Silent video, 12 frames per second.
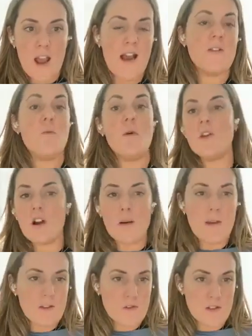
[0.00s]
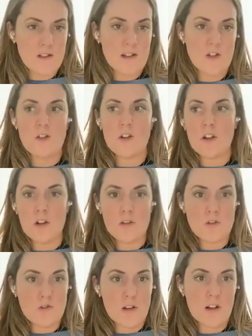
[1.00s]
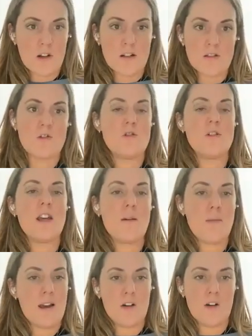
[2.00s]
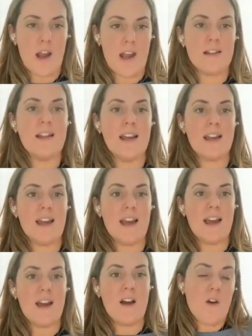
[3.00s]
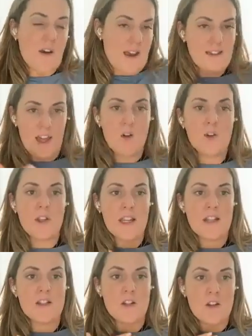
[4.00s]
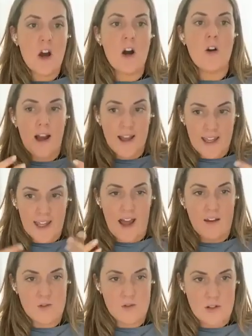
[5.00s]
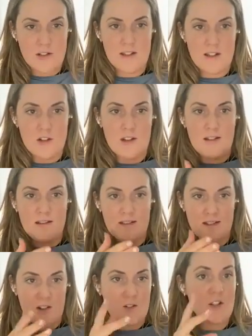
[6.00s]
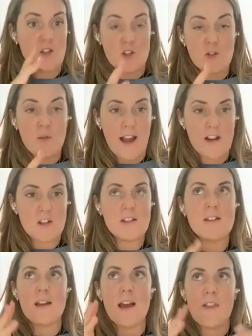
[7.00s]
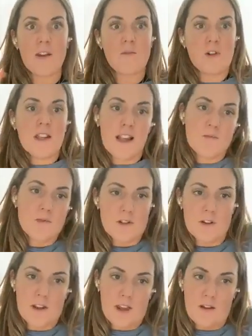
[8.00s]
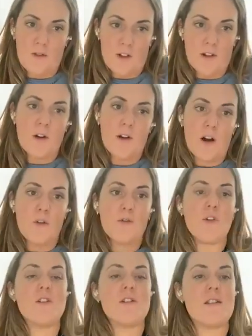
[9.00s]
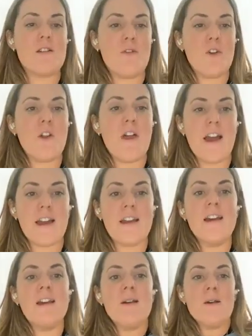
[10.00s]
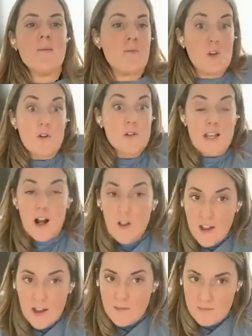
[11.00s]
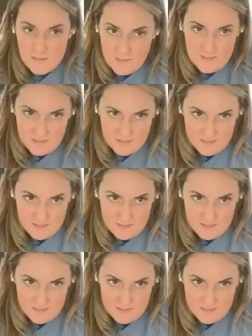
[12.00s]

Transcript: And when you come out of the train station, you're going to go straight across the street and make a right. Like, okay, they only need to know I get out of the train station. There's like 2 actions. And then really I'm just looking for the logo, versus if you're like, you don't tell them